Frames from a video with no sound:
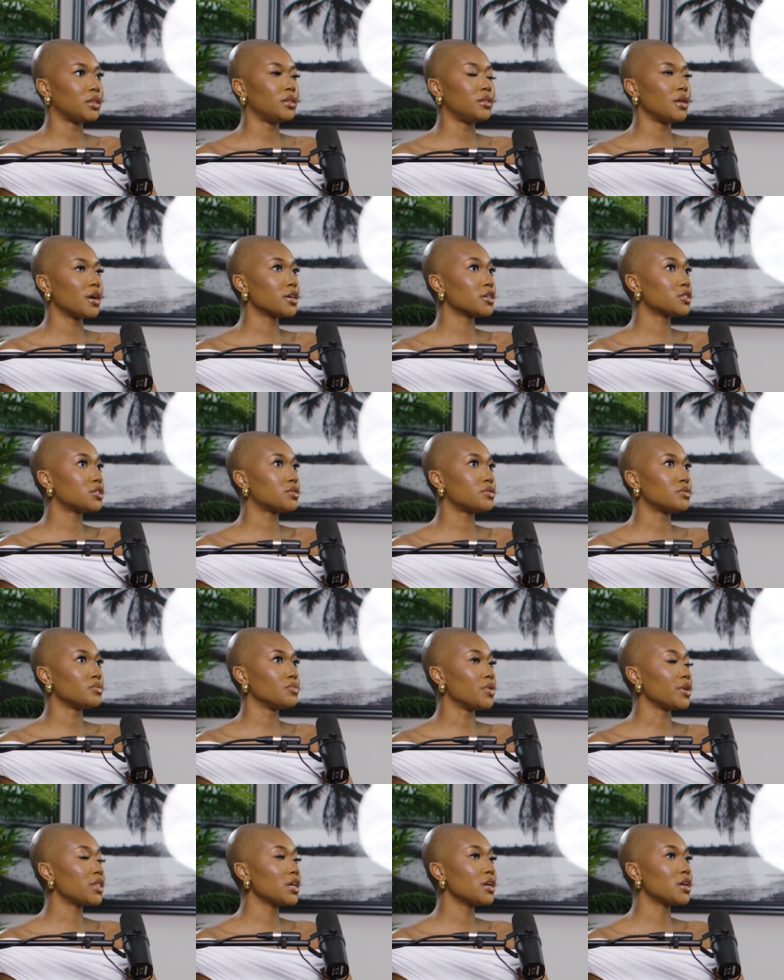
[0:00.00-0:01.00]
there's
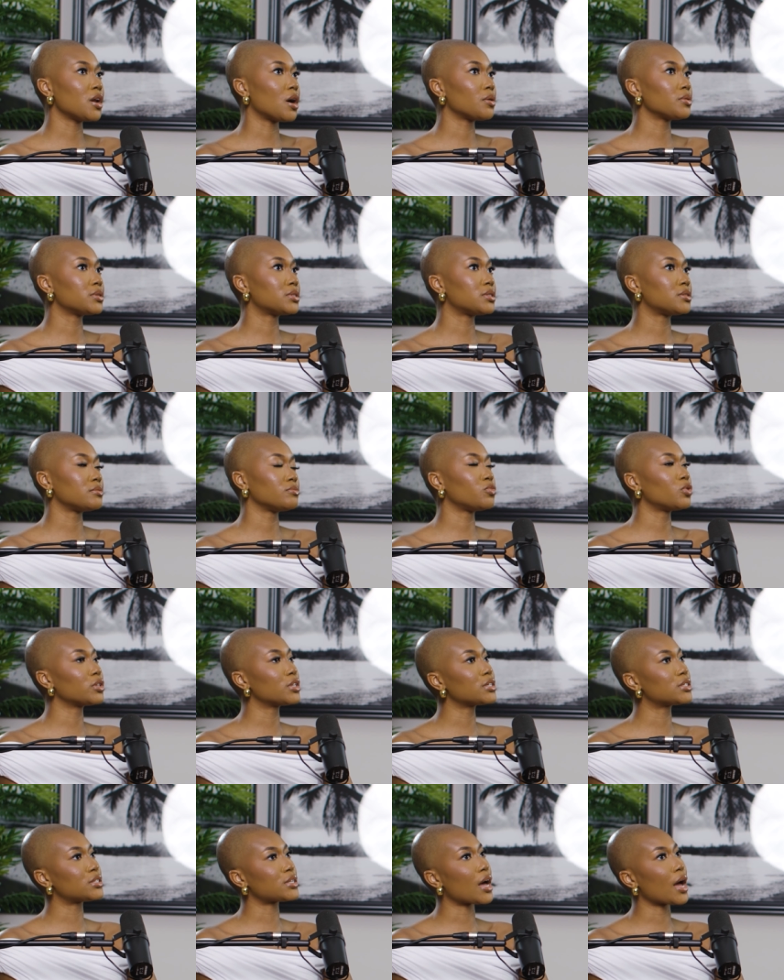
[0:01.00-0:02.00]
really no, well,
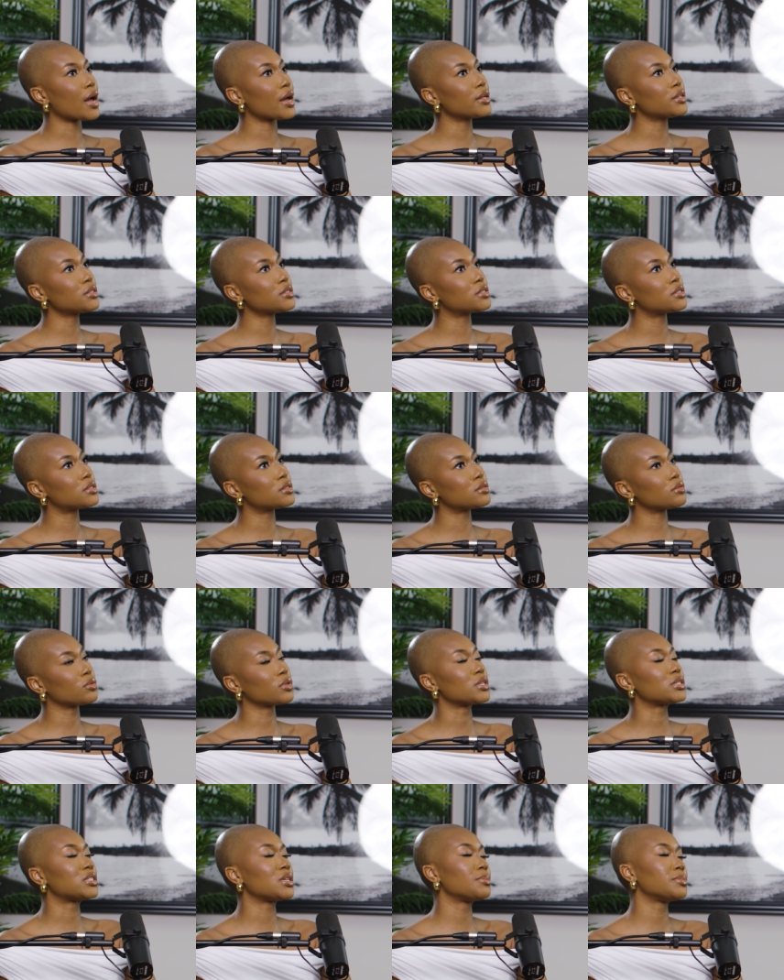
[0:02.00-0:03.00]
the signs, well,
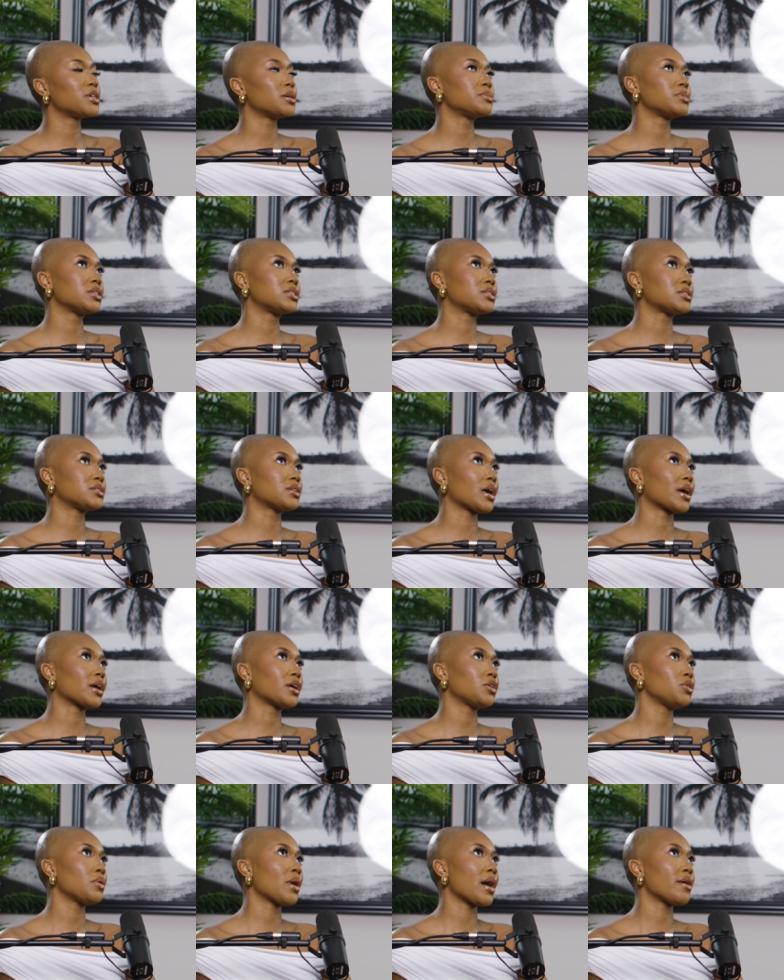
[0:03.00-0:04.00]
the symptoms, it's like
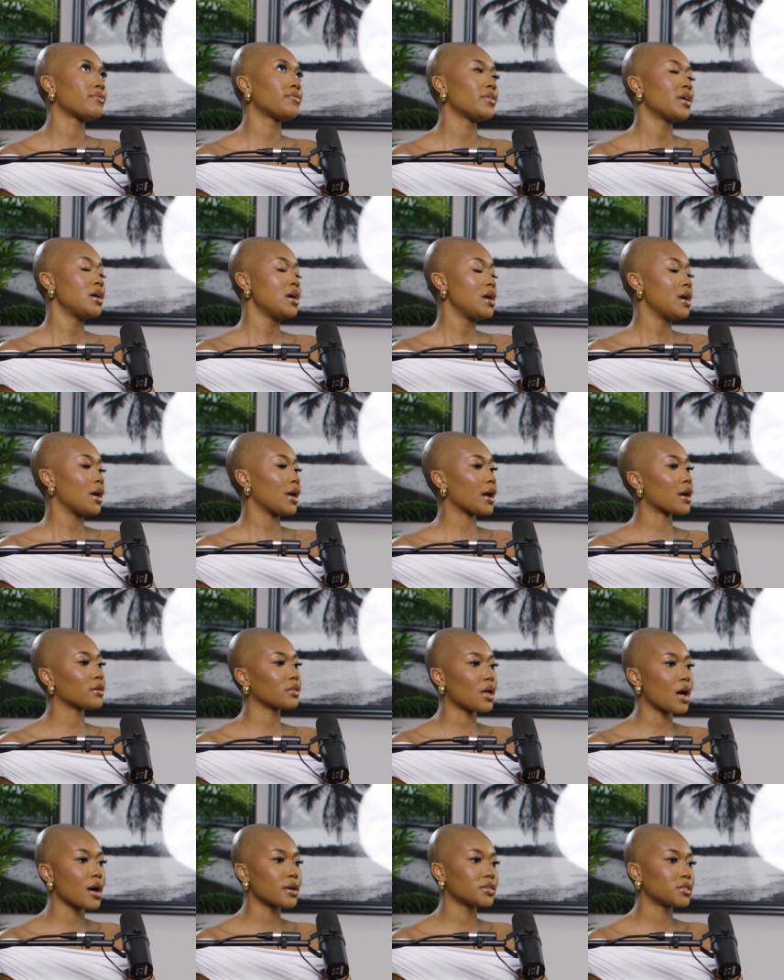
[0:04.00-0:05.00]
you have hair
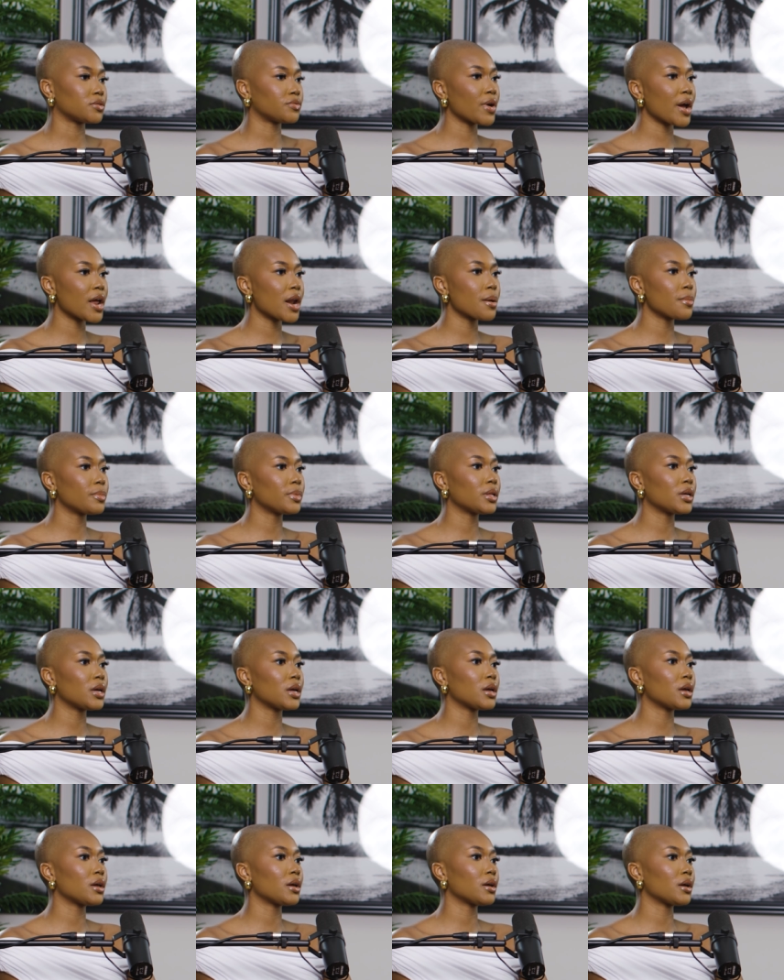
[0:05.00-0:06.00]
loss
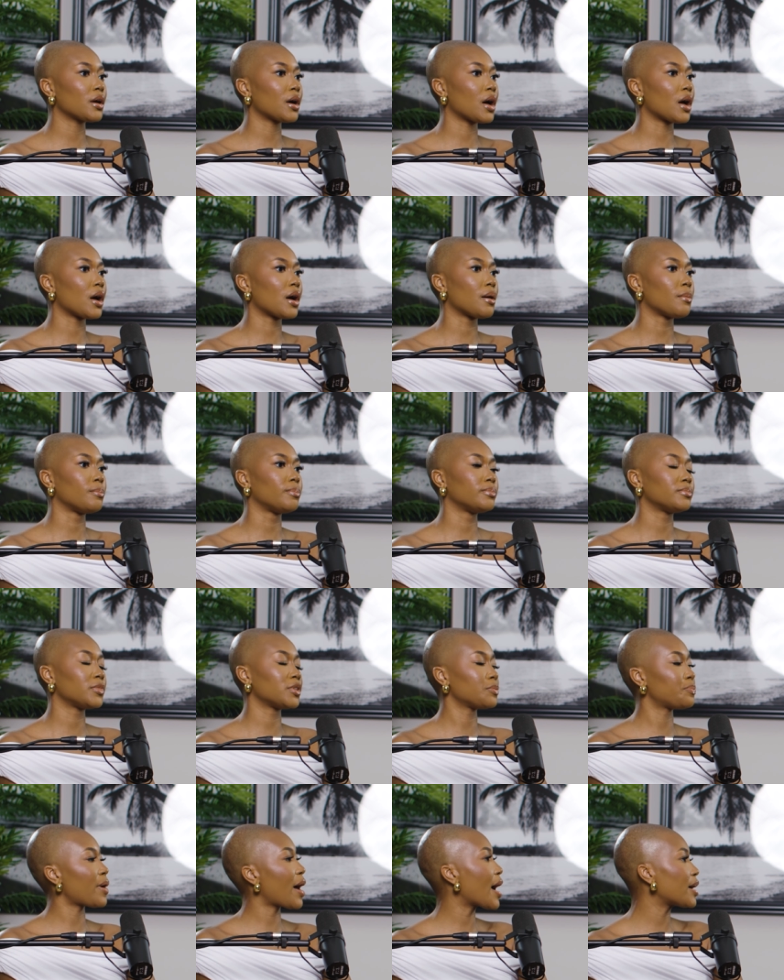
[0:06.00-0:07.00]
randomly,
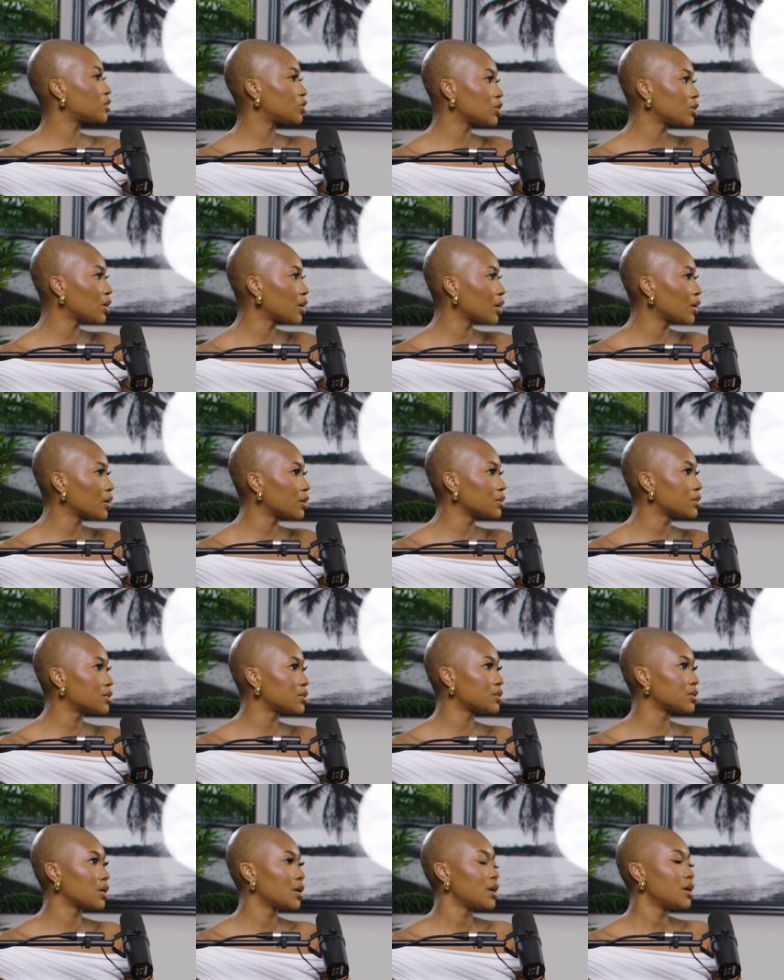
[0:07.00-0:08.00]

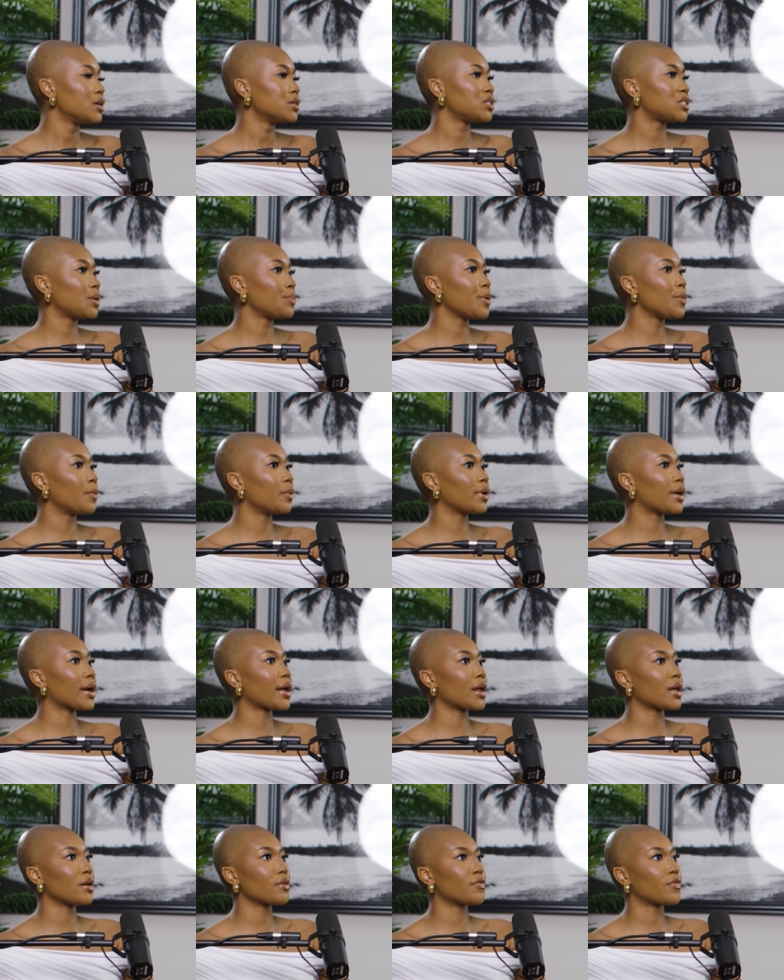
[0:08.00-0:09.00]
patchiness. Some people get
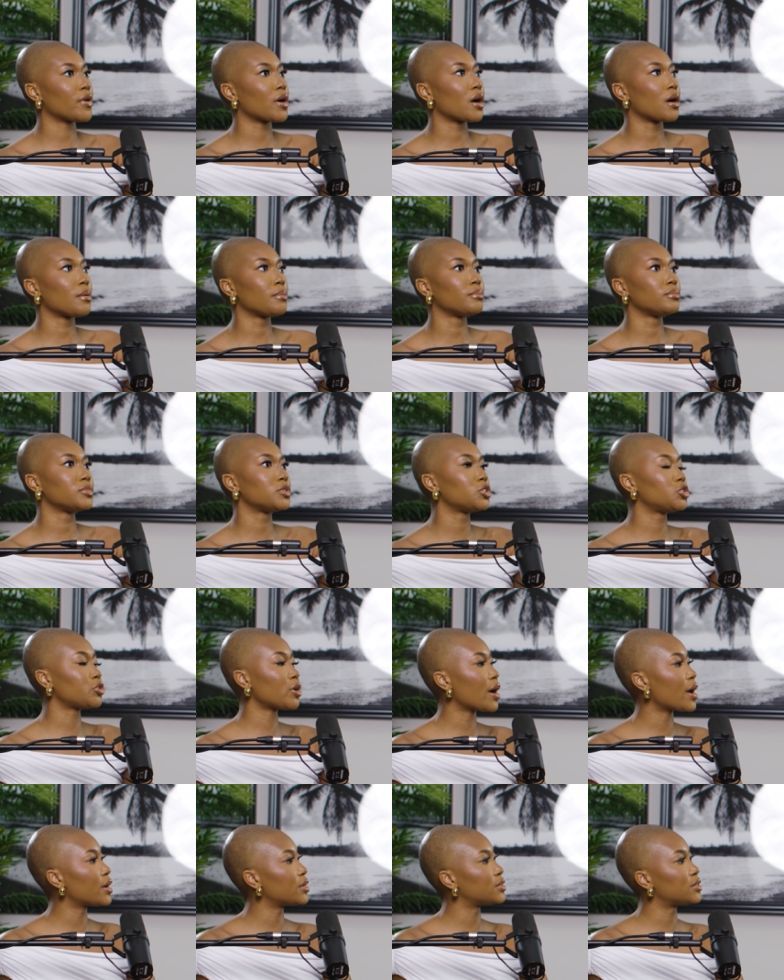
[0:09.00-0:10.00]
it from
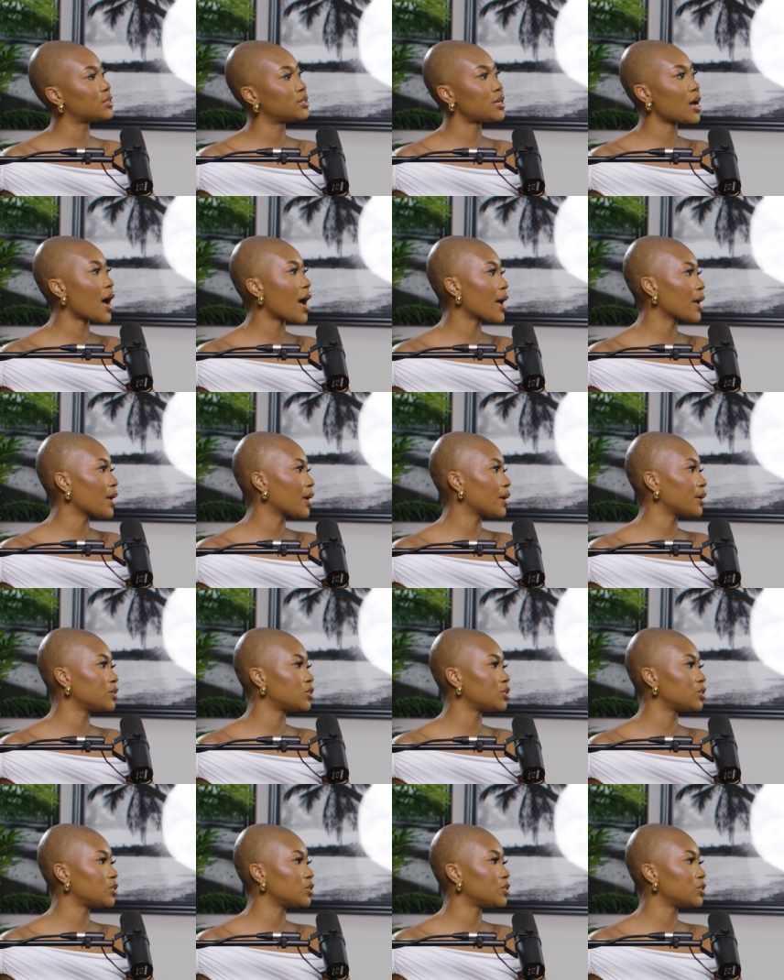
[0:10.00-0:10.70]
stress, diet,